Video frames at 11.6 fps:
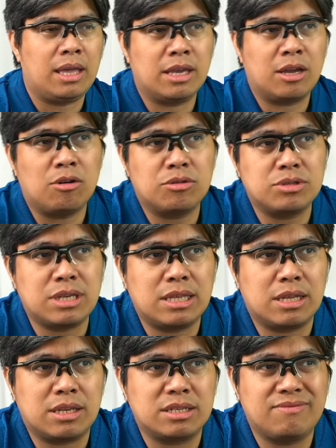they go on to say
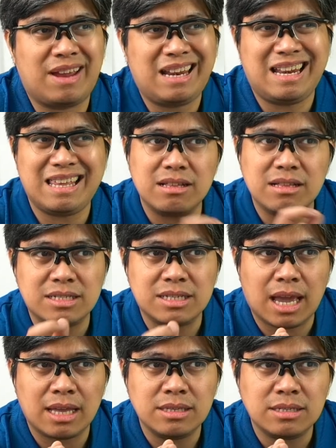that there's very little
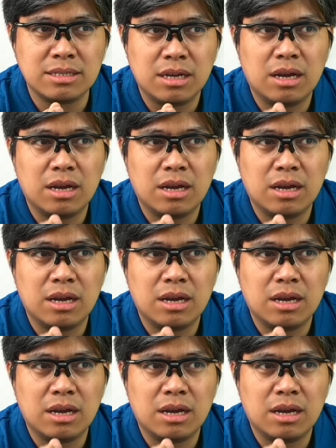chance